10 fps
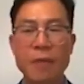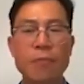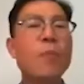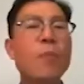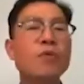
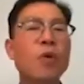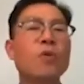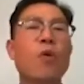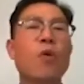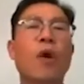People
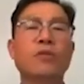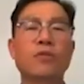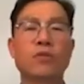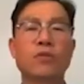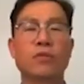don't know what to
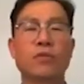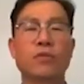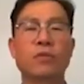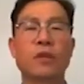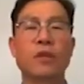do.
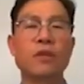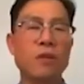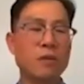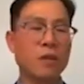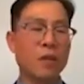You
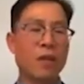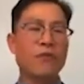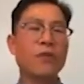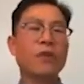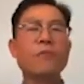know,
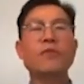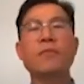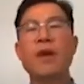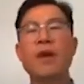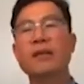if you come to
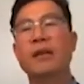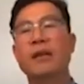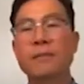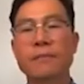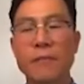
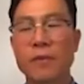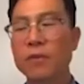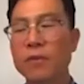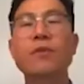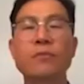America,
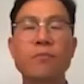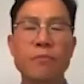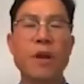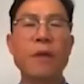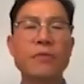you
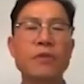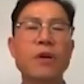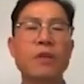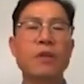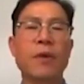probably you
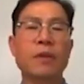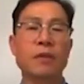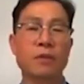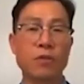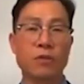heard about
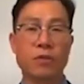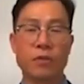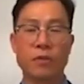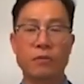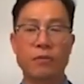the
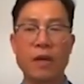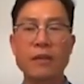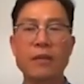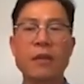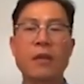news, right?
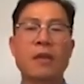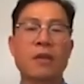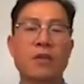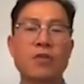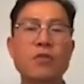
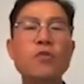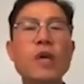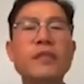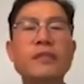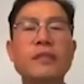
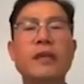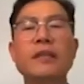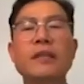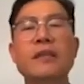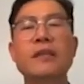US
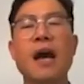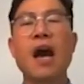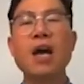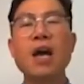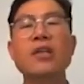is the
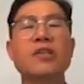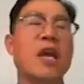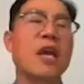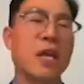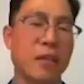hardest
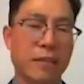hit.